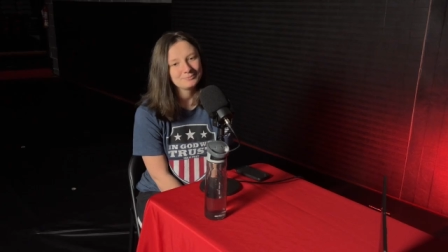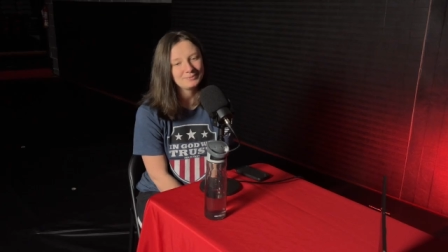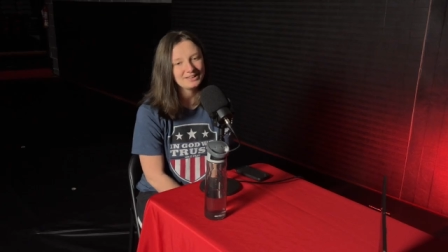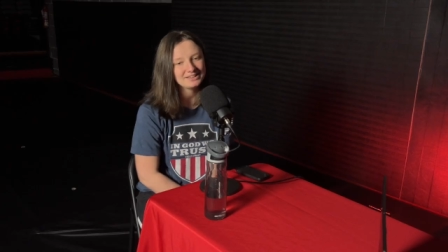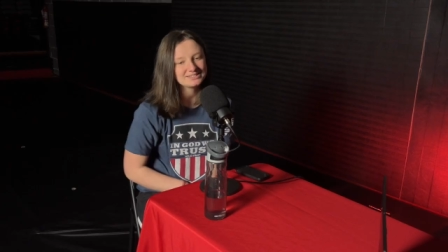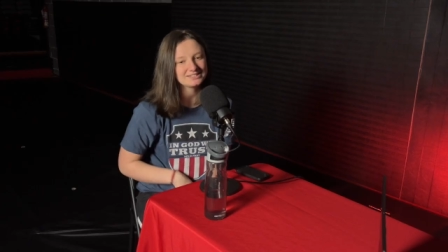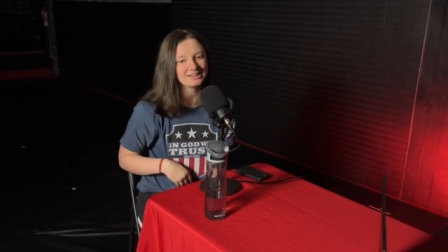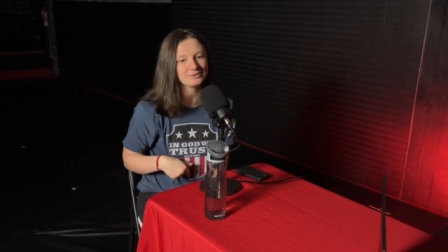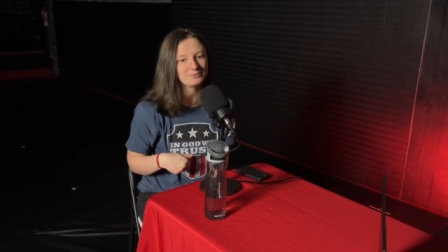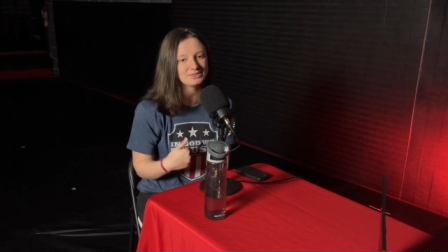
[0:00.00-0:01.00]
But it's
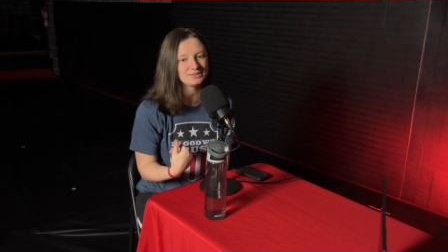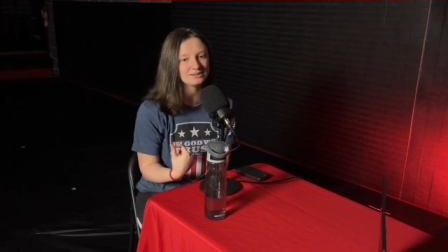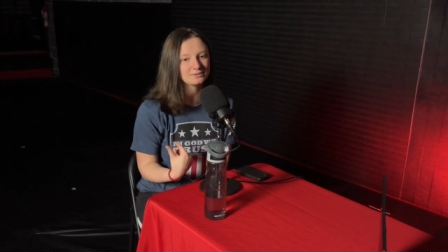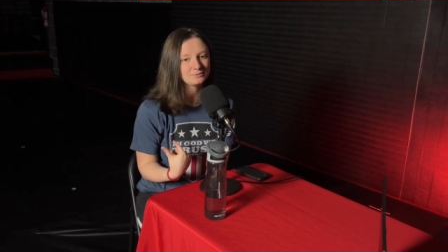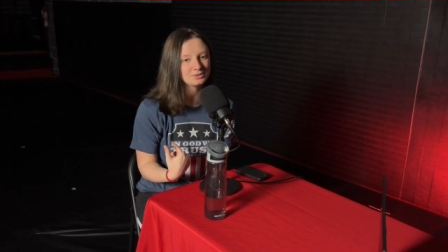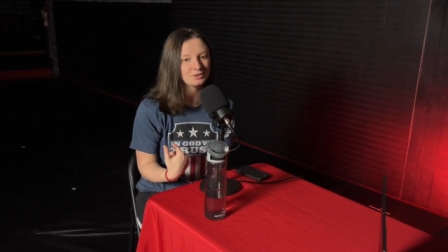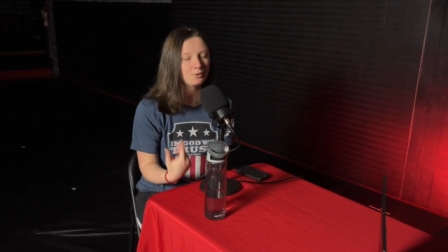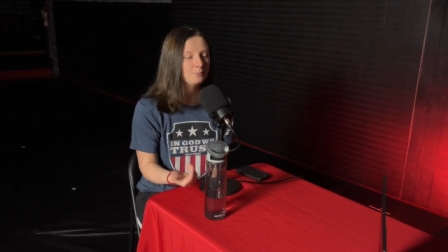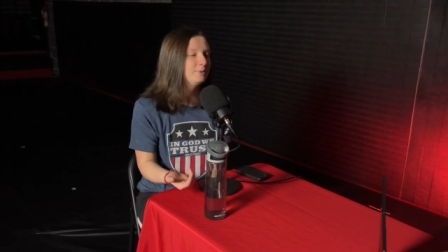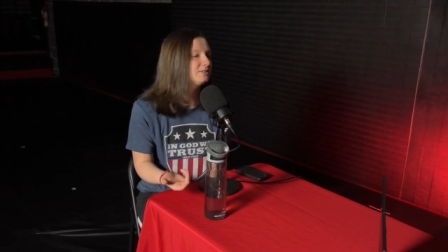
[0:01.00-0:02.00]
like with the with the
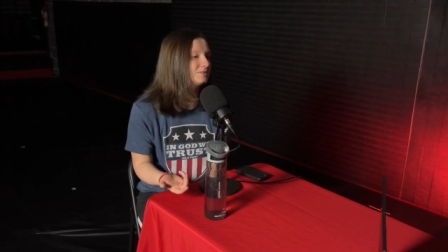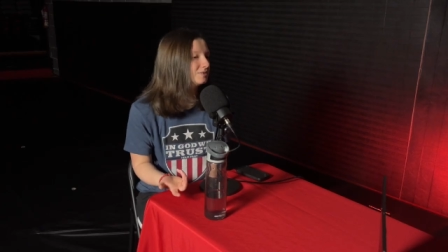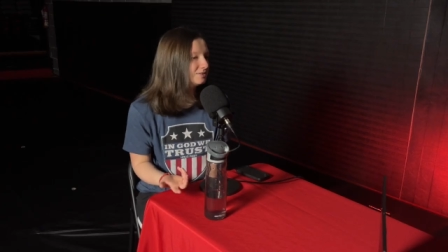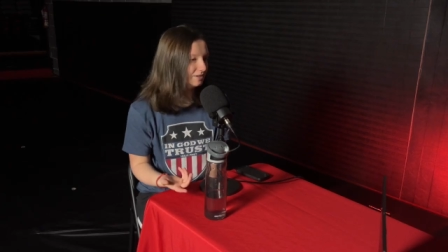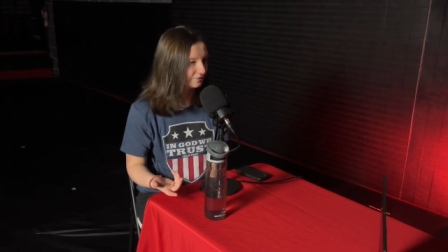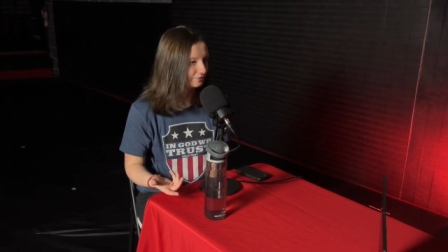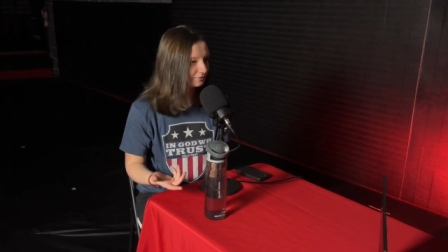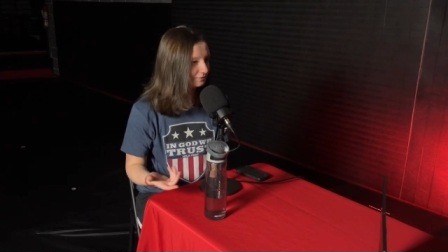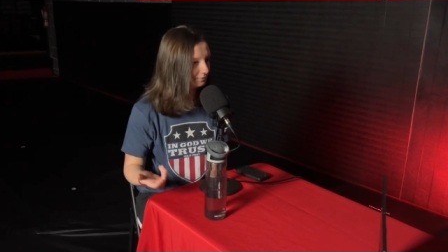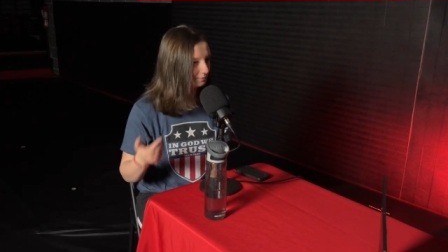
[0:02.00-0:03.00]
whole pistol
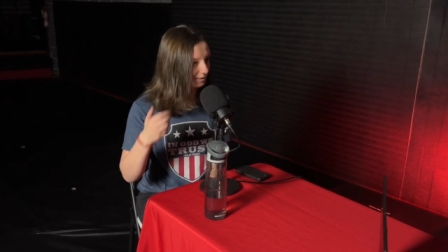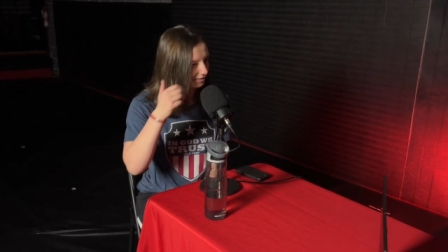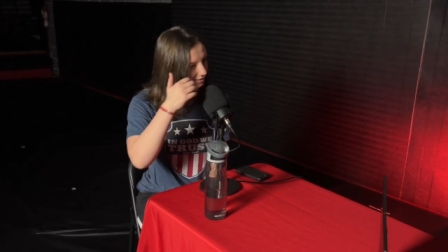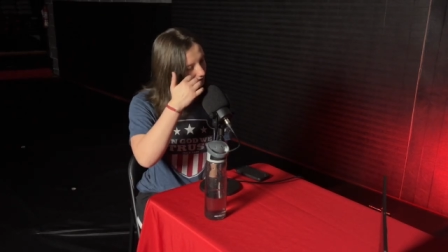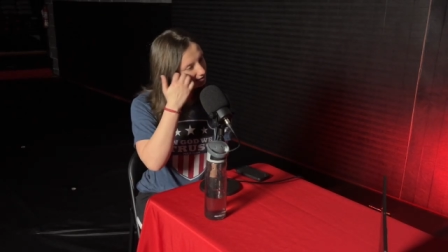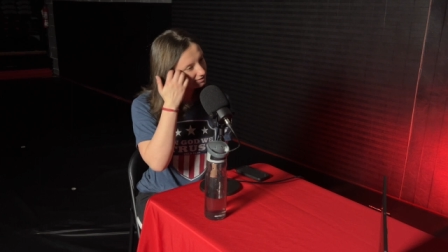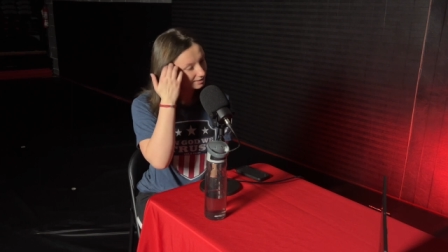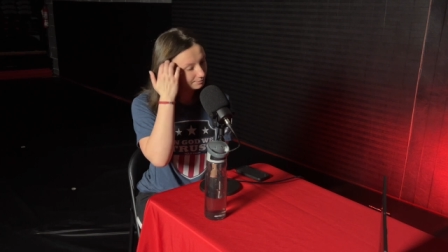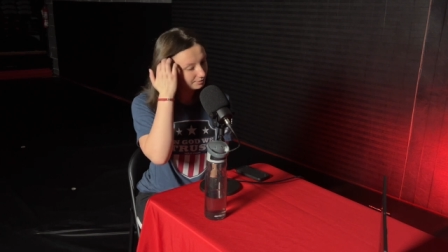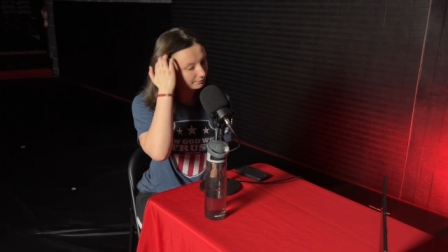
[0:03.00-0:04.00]
stuff with
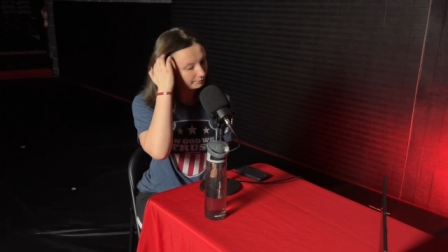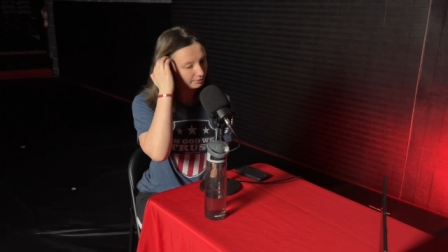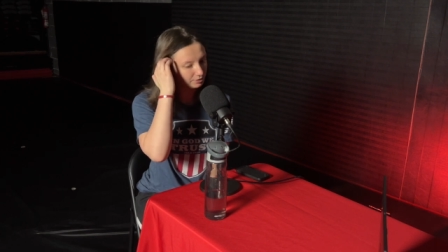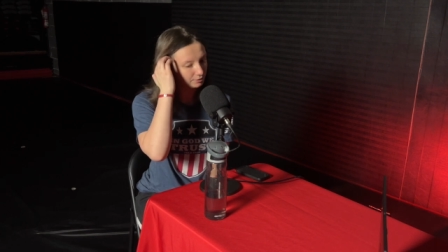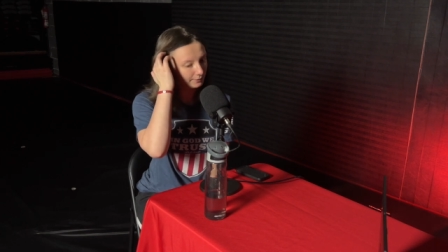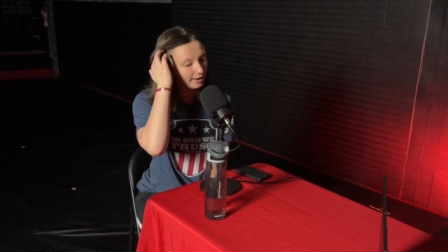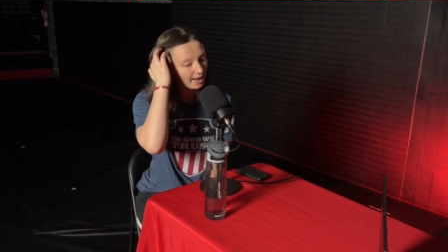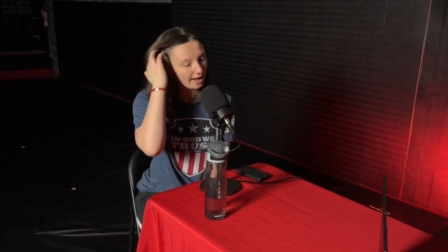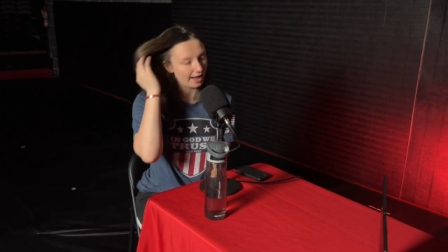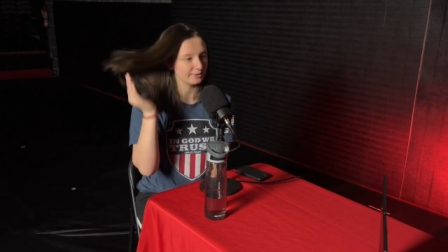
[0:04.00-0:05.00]
Tim that we went through,
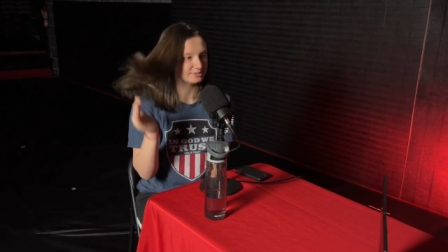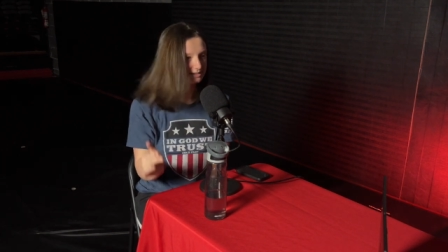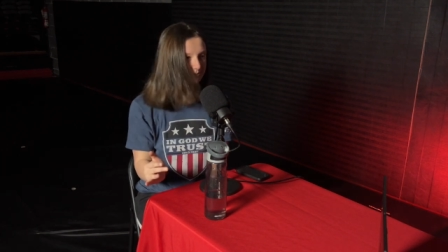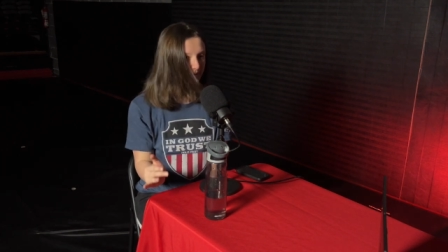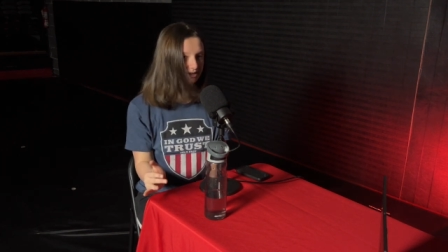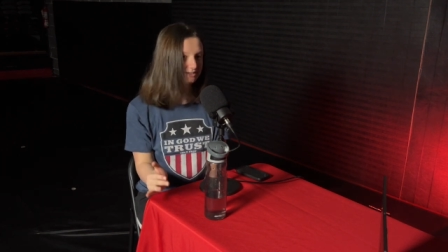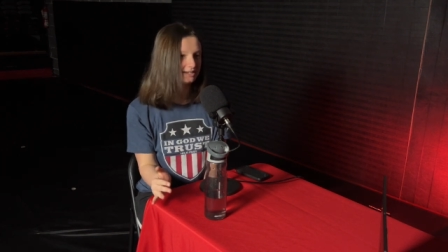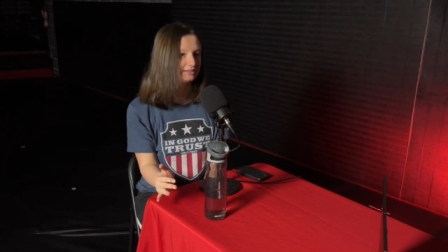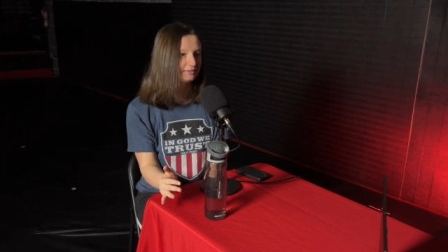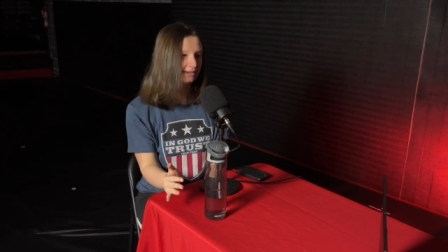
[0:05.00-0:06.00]
I was
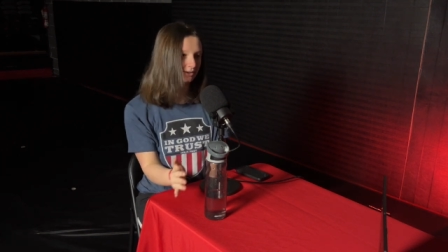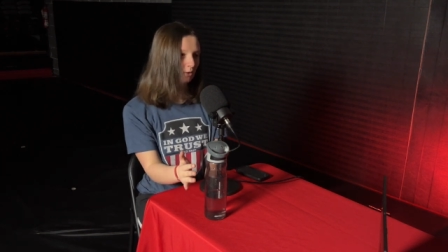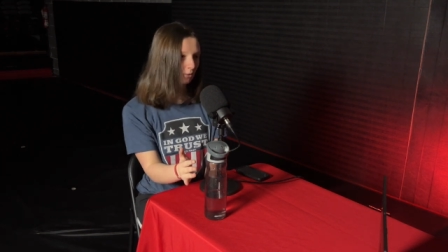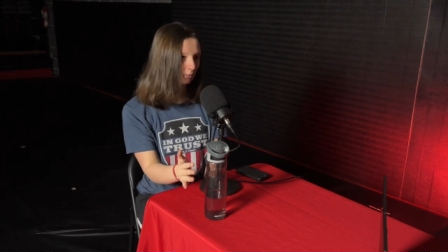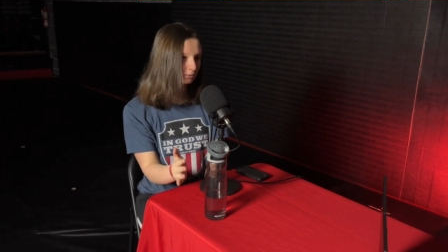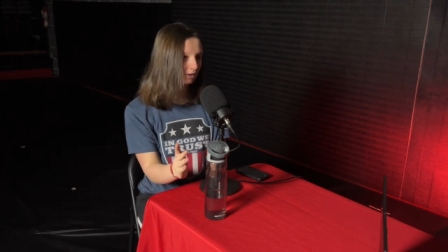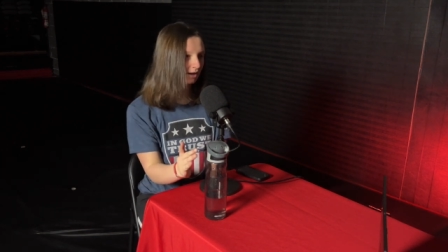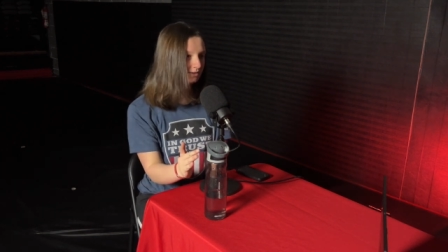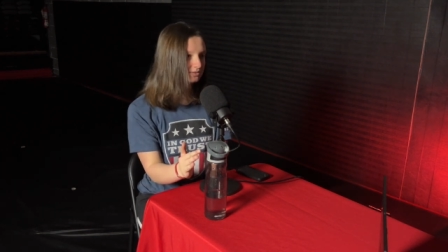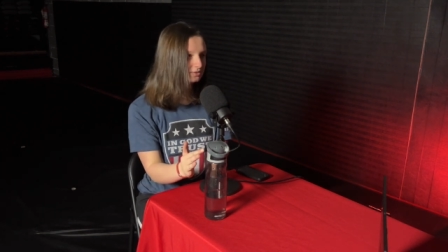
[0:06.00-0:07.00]
expecting like a whole
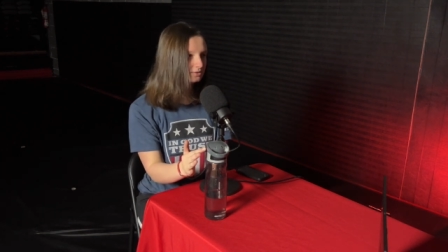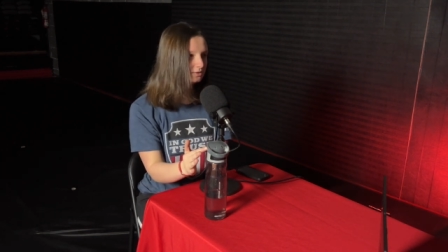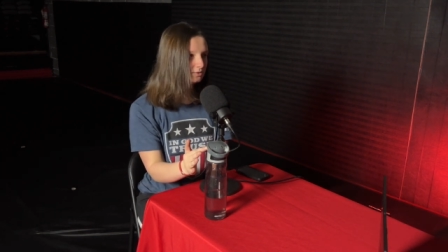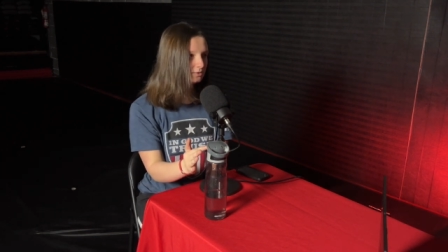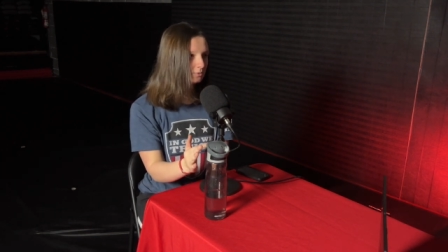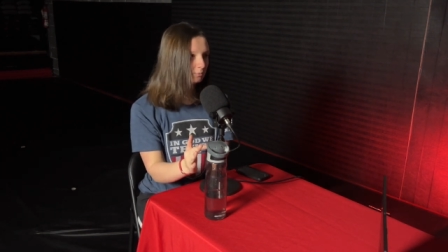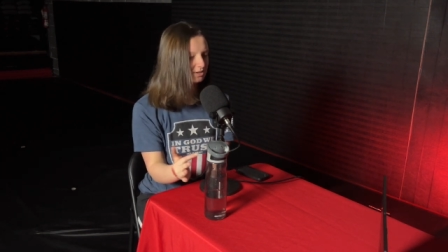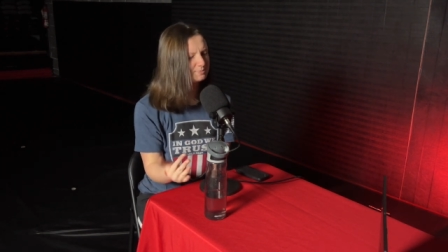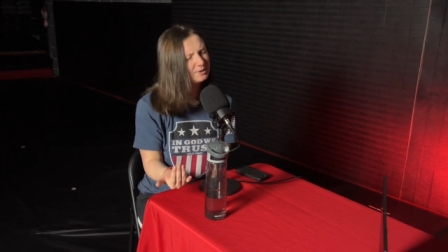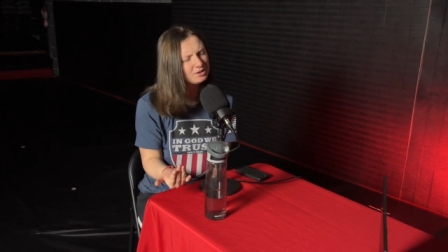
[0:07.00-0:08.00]
lot
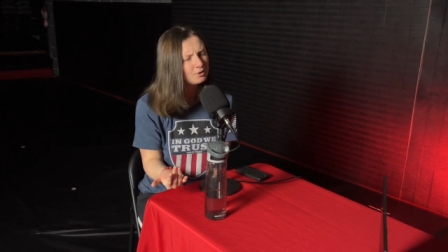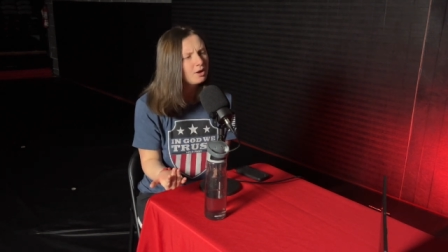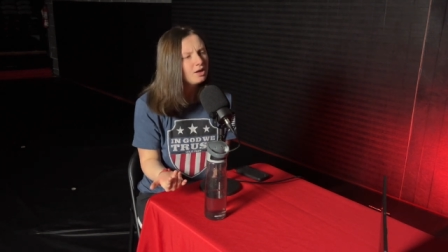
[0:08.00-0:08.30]
worse. But you know,